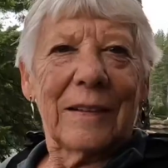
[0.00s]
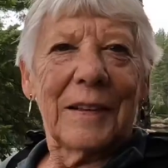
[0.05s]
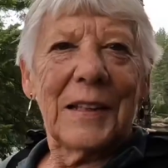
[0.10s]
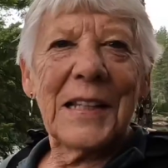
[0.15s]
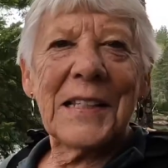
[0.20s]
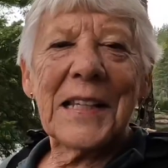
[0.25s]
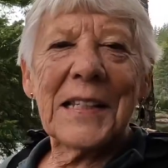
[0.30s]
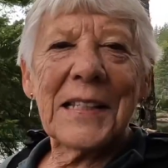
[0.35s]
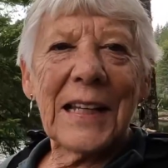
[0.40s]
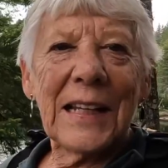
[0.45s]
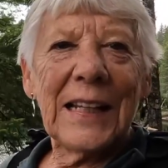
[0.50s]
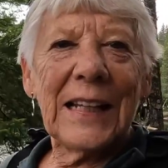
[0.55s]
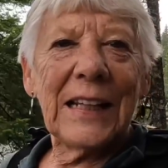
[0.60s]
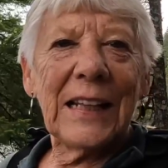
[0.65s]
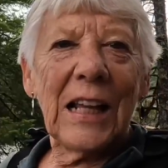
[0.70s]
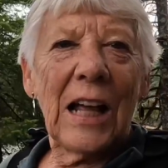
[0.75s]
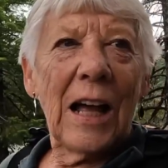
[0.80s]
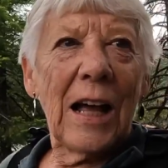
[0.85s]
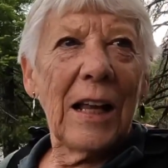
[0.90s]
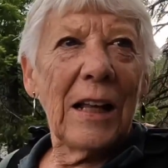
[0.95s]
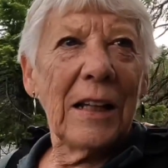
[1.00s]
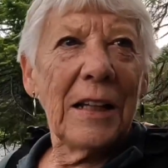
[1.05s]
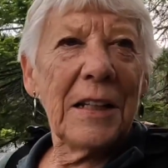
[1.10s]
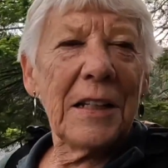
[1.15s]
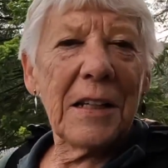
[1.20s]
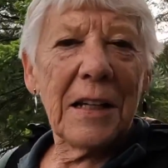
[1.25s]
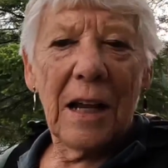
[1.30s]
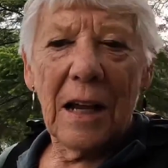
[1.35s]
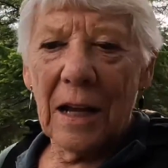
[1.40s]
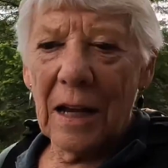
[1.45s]
This is a little
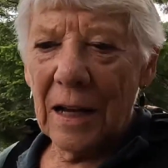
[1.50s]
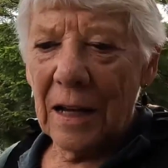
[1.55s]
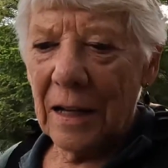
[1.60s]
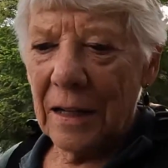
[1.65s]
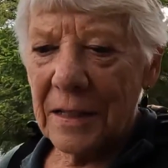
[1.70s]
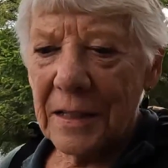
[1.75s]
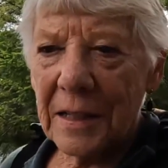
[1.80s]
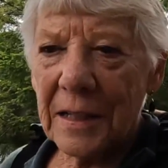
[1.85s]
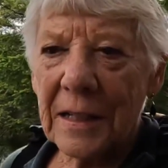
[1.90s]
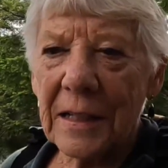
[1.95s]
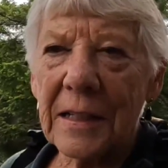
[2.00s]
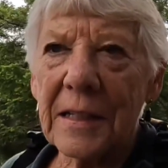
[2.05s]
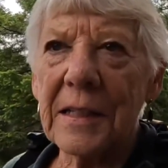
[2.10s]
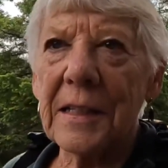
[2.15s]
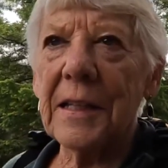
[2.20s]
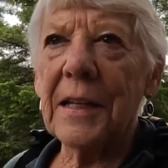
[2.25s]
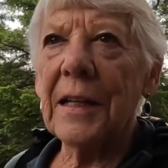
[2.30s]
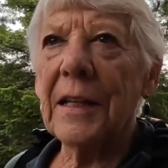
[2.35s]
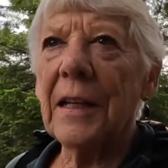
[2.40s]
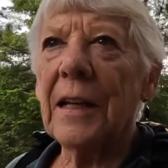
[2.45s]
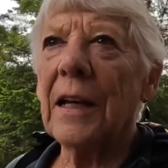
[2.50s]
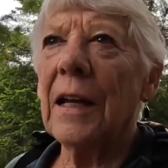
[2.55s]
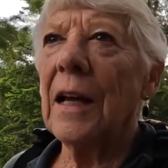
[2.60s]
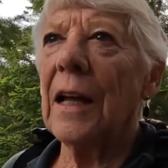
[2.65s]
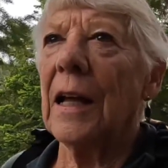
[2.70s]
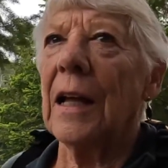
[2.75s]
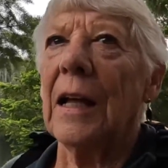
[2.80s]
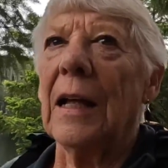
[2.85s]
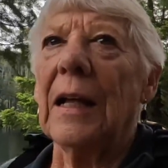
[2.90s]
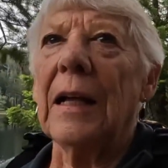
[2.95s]
island, and it's the
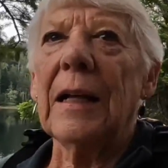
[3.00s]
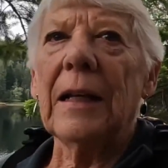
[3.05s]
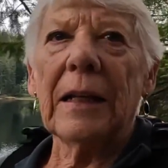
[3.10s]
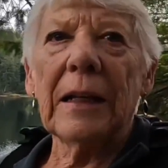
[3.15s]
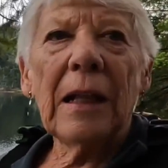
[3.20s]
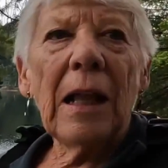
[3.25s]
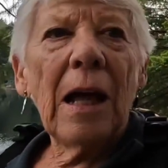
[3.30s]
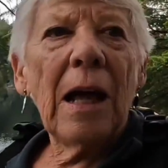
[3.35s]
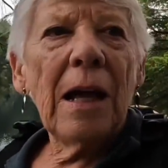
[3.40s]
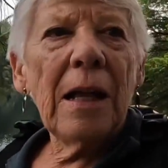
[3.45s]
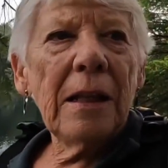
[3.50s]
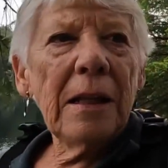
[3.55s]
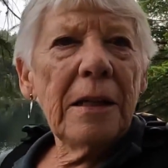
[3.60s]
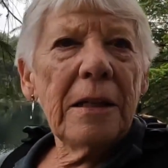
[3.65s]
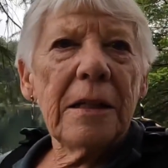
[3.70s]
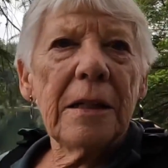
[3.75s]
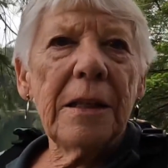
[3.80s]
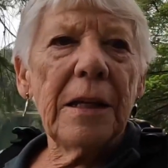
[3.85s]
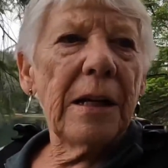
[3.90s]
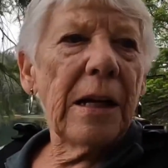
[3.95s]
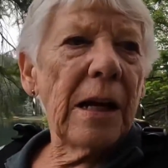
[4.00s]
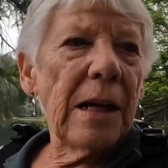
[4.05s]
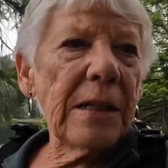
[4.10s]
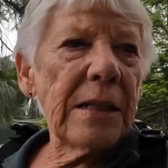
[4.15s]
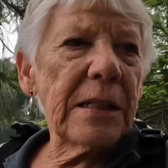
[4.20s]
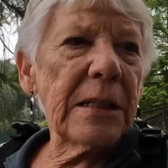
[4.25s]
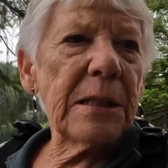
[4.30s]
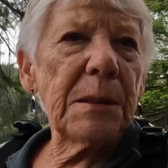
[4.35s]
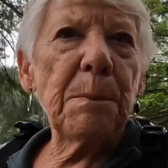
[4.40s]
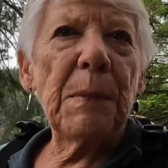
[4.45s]
little island that I
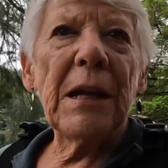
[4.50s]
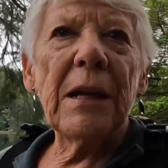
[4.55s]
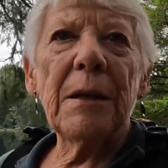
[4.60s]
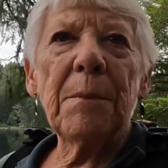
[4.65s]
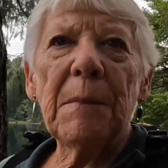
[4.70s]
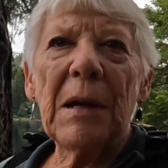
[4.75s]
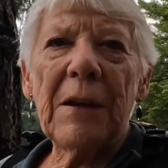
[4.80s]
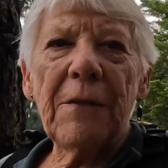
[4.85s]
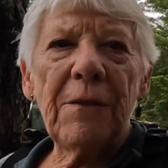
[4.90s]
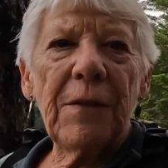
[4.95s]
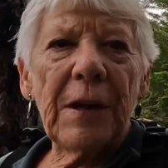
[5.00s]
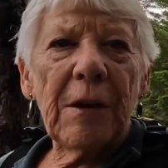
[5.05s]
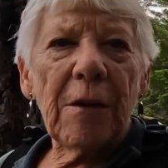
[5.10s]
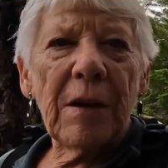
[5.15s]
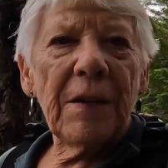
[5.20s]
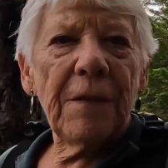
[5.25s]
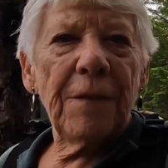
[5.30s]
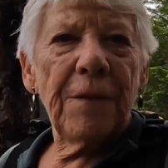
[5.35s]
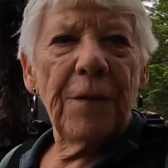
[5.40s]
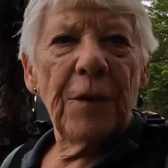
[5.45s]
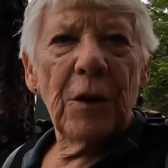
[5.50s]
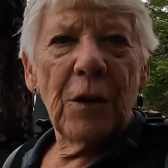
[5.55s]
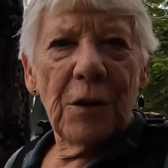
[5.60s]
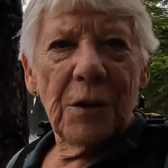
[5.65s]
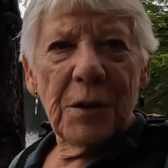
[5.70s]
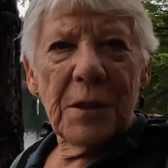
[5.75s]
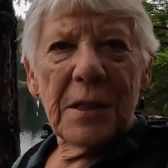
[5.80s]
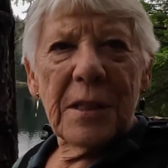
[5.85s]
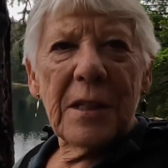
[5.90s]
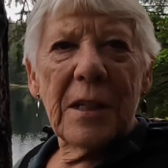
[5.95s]
spent my very
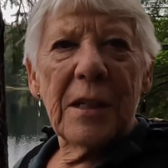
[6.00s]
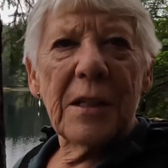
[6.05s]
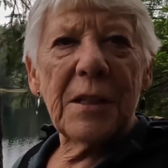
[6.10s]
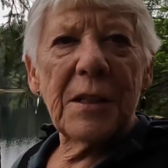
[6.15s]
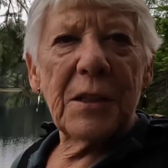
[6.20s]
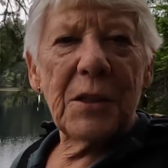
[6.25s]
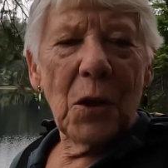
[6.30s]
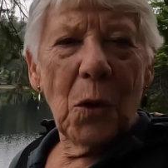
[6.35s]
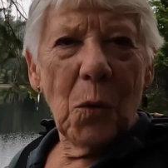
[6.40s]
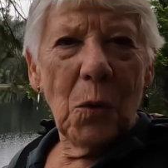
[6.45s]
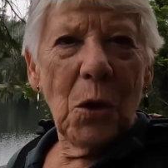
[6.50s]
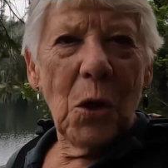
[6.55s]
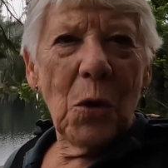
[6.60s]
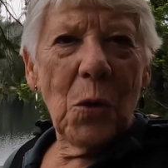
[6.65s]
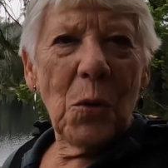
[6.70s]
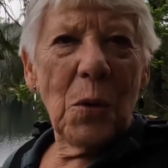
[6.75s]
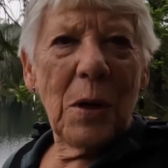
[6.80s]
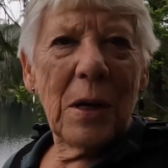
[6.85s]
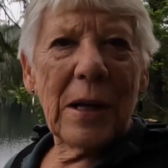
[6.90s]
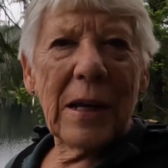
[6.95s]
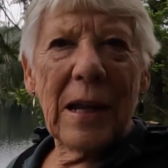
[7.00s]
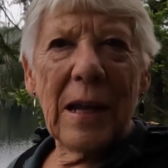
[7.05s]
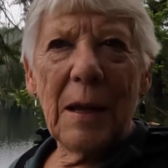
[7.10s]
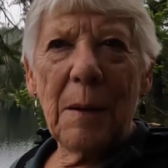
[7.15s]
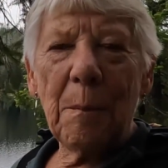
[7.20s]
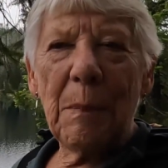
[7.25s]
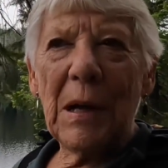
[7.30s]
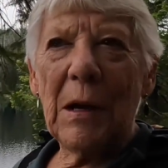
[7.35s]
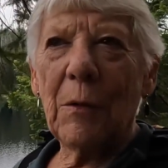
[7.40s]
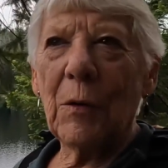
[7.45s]
first solo
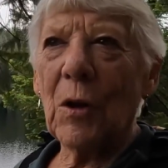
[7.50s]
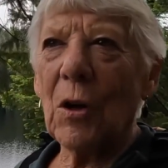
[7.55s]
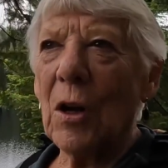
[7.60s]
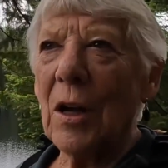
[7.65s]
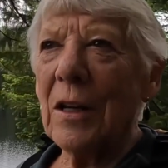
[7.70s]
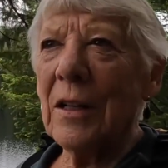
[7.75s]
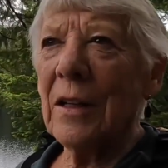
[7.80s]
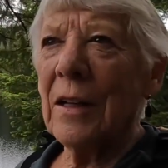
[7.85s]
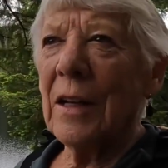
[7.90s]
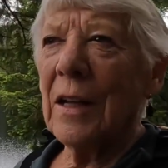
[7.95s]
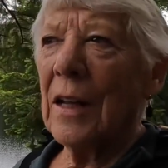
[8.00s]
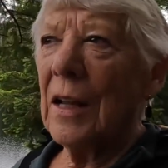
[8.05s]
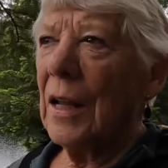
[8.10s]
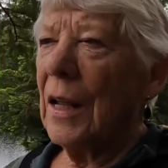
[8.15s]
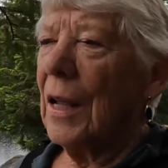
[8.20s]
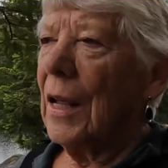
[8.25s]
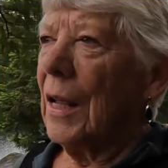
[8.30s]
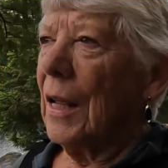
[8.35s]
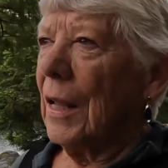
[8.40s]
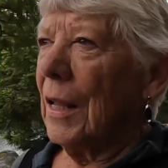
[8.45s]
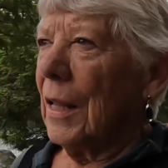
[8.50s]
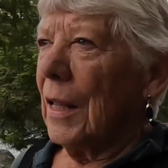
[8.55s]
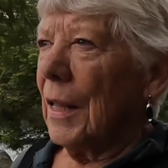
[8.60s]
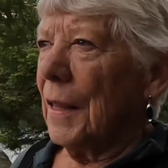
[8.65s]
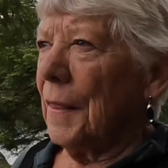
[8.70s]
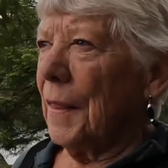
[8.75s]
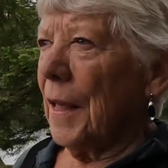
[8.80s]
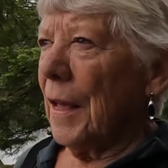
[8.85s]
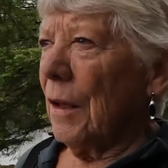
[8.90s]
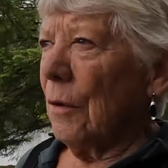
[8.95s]
camp out on.
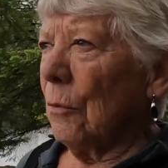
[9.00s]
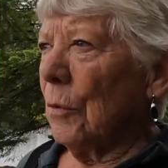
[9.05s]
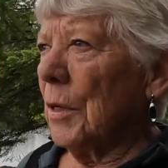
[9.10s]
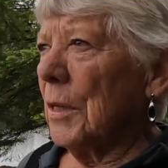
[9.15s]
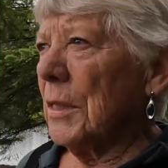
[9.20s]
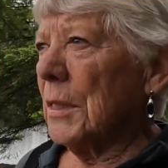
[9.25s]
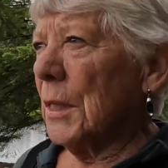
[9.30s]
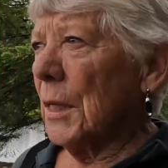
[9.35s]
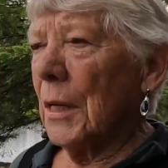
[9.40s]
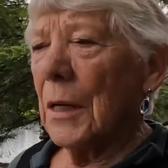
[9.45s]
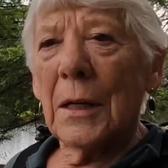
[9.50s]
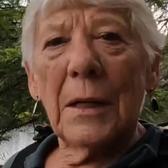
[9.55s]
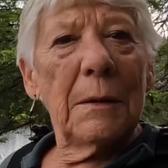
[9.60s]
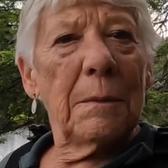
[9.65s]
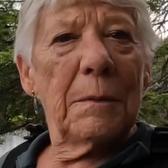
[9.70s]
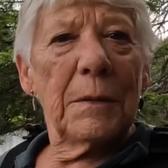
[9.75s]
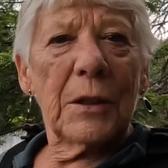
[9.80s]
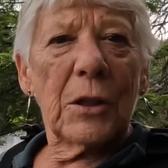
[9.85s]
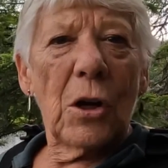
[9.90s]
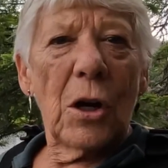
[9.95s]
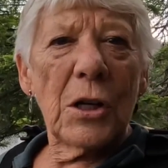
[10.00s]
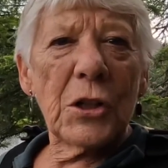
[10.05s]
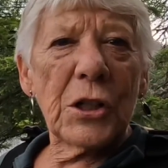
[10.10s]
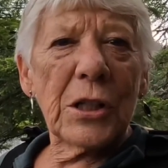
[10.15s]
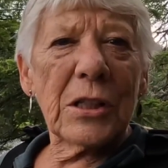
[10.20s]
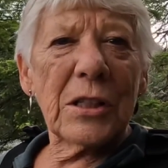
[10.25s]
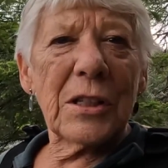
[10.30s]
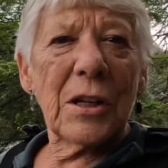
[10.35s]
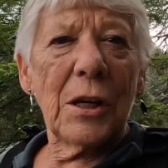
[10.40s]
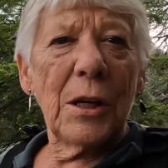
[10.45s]
That was, gosh,
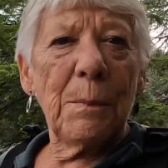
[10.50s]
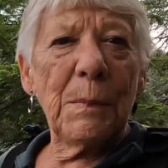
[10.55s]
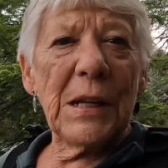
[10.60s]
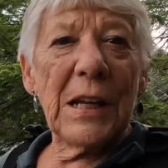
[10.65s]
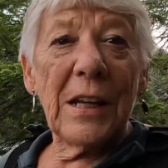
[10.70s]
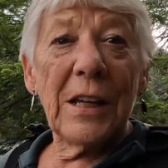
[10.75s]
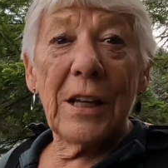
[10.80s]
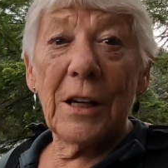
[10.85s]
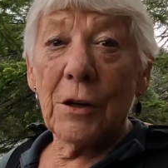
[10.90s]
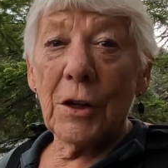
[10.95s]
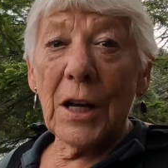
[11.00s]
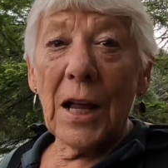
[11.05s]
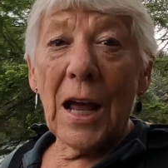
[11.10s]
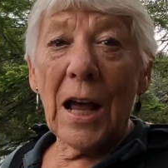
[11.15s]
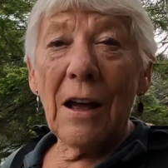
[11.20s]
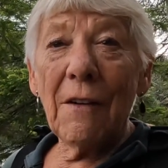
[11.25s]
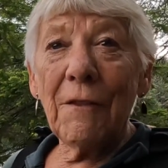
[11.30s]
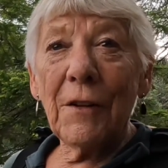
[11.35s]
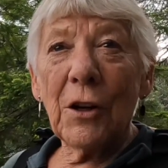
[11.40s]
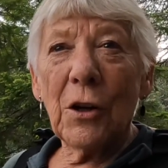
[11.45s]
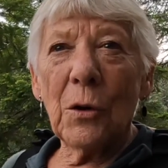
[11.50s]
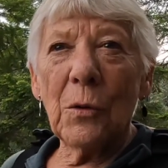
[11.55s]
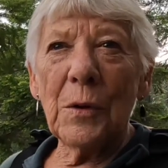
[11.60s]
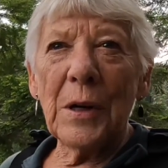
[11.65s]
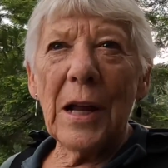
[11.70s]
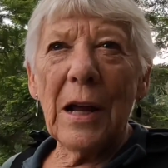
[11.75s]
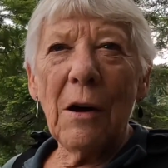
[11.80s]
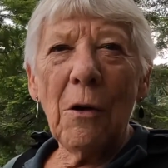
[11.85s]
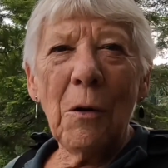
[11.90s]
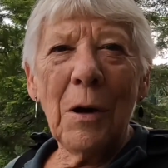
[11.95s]
it's got to be a year and a half ago
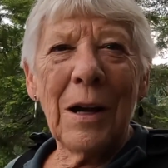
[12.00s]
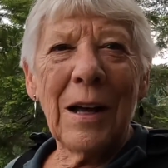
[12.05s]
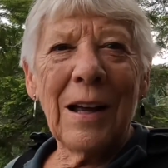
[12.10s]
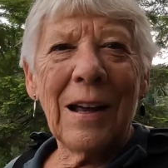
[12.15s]
now.